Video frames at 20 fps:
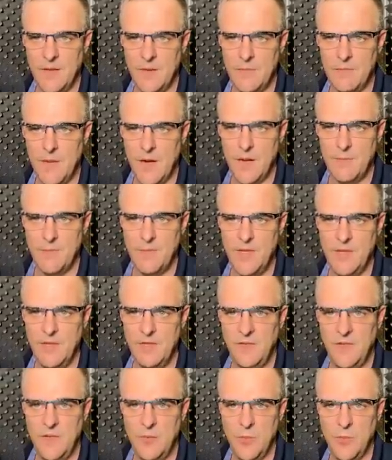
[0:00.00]
My
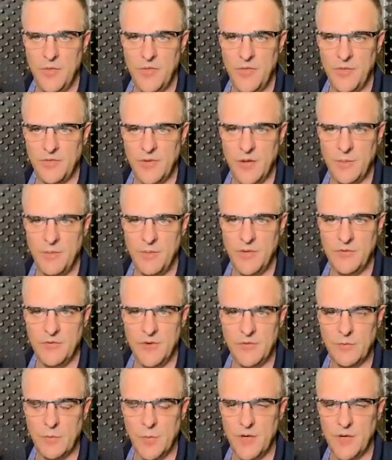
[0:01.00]
PC with this IP
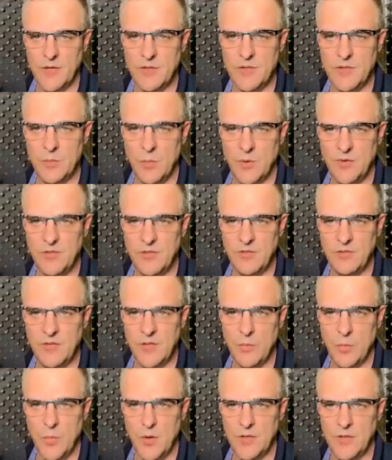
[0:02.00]
address
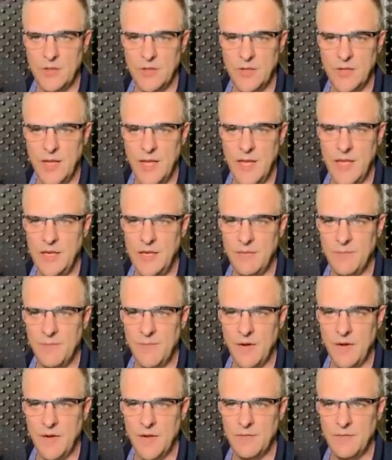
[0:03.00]

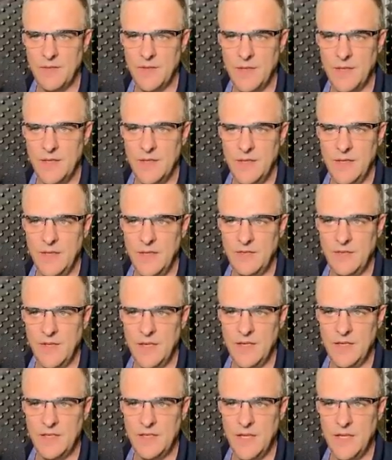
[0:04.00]
192.168.1.85 is
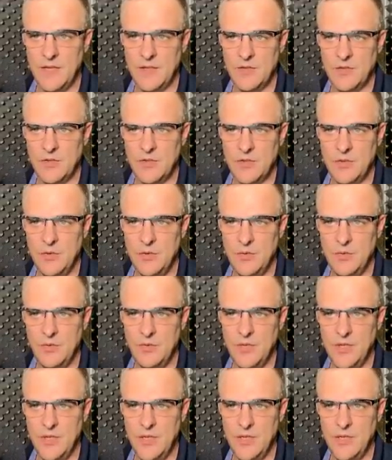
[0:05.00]
sending data to
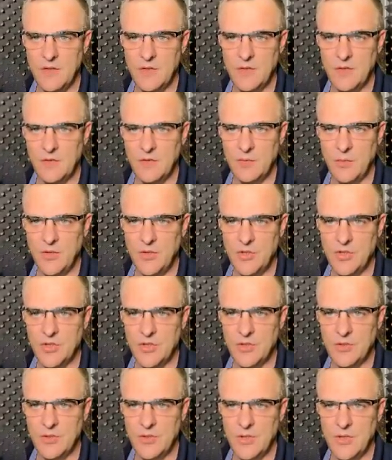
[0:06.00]
the switch.